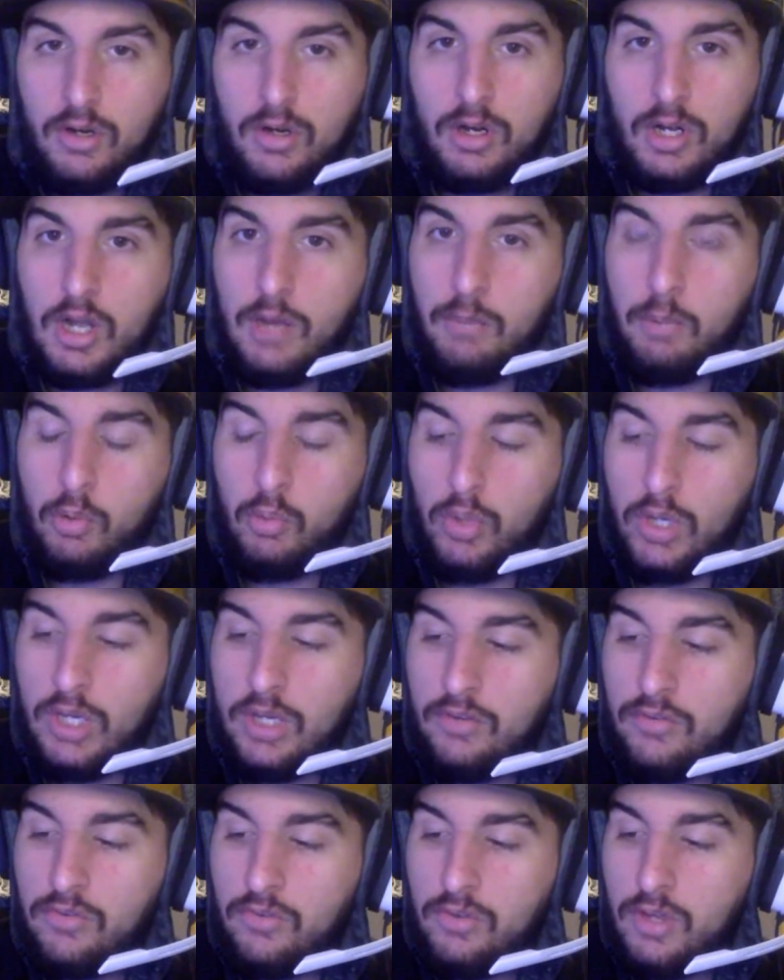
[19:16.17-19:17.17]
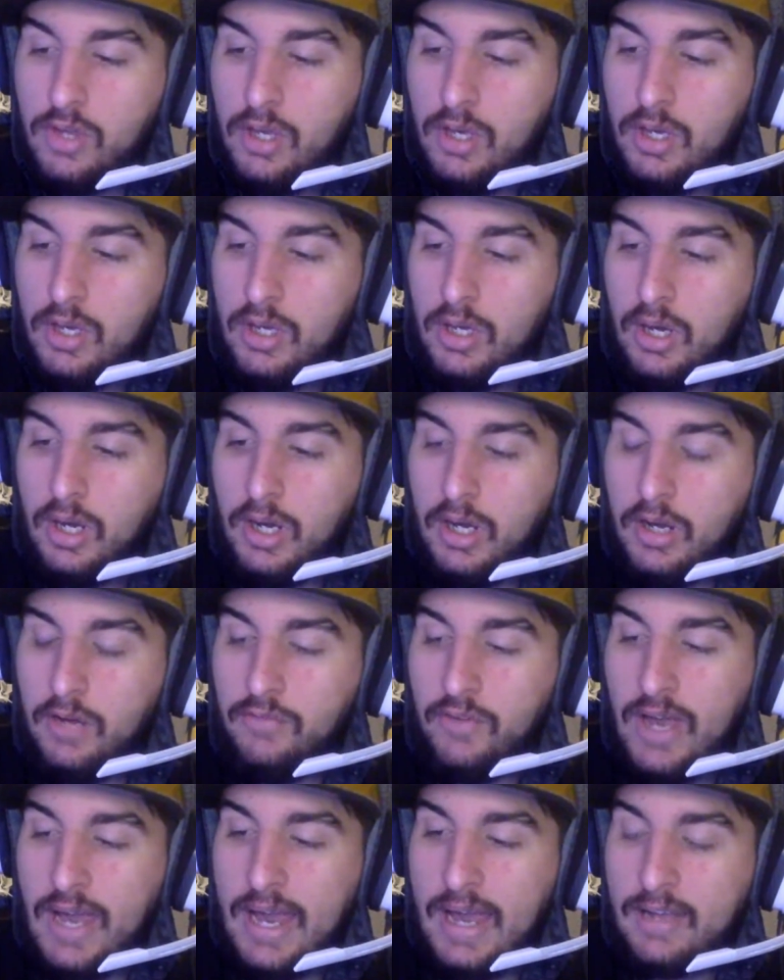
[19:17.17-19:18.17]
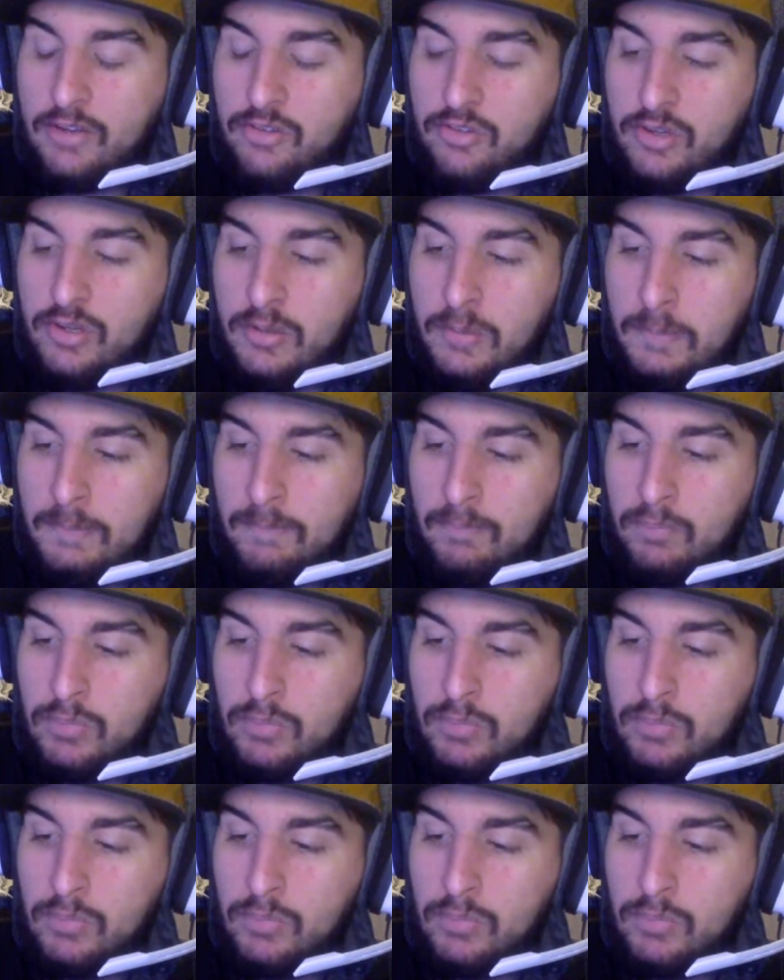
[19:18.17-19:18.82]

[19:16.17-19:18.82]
or a couple weeks of action